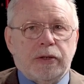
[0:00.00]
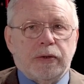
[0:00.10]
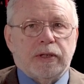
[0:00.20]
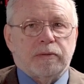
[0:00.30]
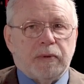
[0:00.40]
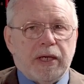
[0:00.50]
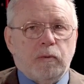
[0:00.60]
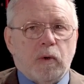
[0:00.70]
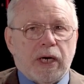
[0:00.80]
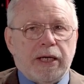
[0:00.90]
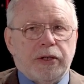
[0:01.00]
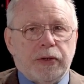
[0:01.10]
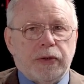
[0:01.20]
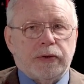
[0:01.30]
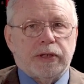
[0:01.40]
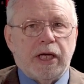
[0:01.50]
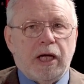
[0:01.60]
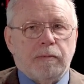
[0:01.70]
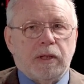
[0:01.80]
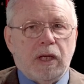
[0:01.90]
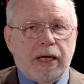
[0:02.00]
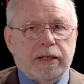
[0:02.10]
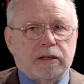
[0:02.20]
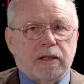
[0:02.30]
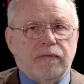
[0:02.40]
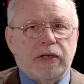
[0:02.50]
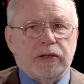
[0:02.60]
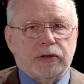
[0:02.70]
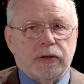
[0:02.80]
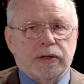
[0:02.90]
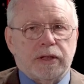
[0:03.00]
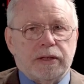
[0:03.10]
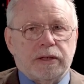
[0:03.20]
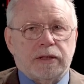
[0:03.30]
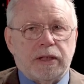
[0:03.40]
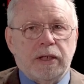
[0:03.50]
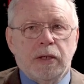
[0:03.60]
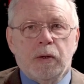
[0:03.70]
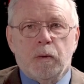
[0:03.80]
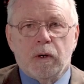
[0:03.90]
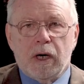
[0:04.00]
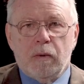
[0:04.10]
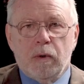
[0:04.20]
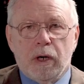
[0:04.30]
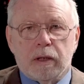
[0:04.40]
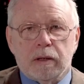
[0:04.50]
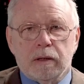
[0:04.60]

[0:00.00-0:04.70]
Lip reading: to explain what I do to help clients of the insurance agency where I work.